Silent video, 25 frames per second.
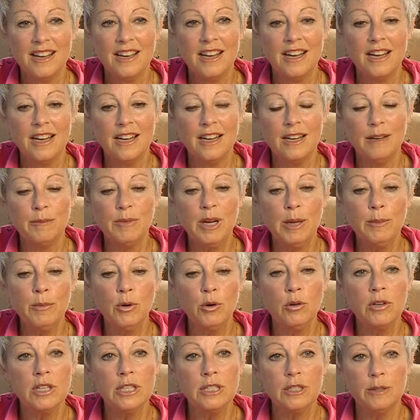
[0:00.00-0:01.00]
My
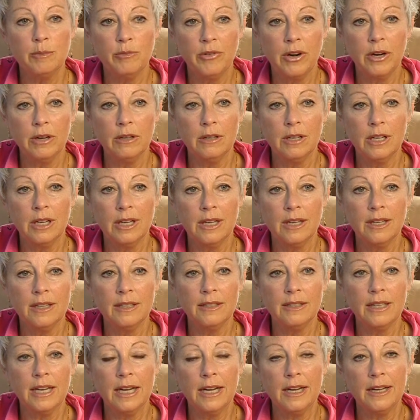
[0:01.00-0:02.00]
mortgage
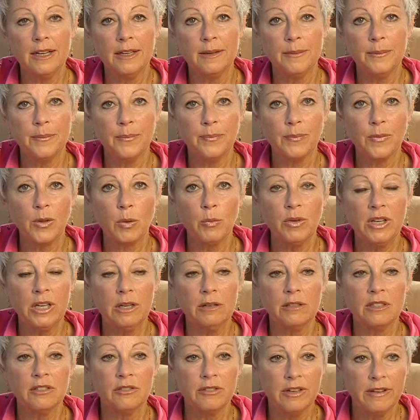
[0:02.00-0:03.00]
broker, when
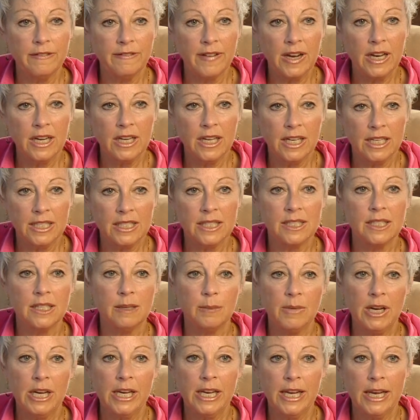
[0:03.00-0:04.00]
I was
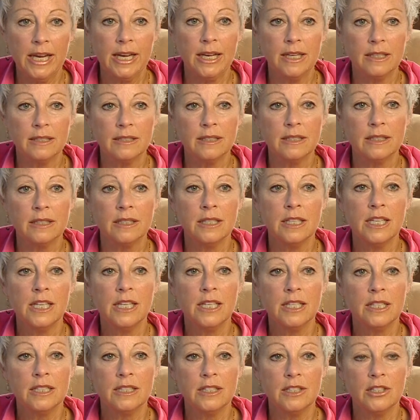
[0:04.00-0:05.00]
refinancing my house,
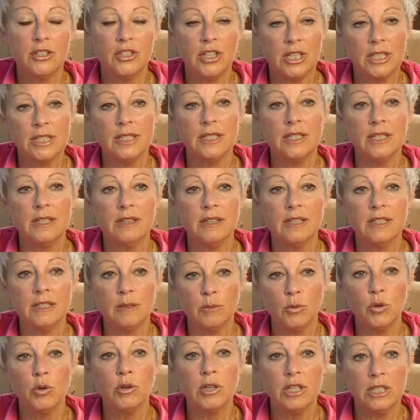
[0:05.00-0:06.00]
suggested
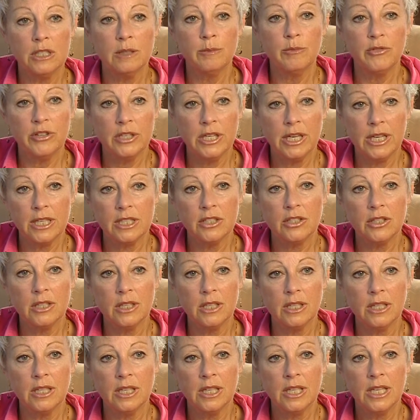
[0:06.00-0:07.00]
this mortgage
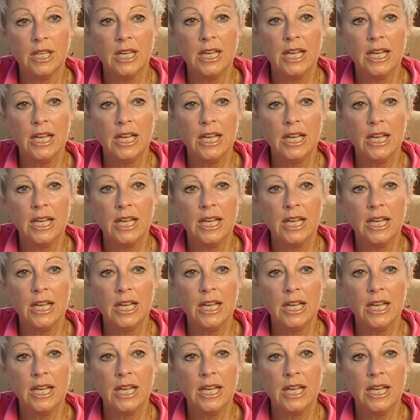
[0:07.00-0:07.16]
protection,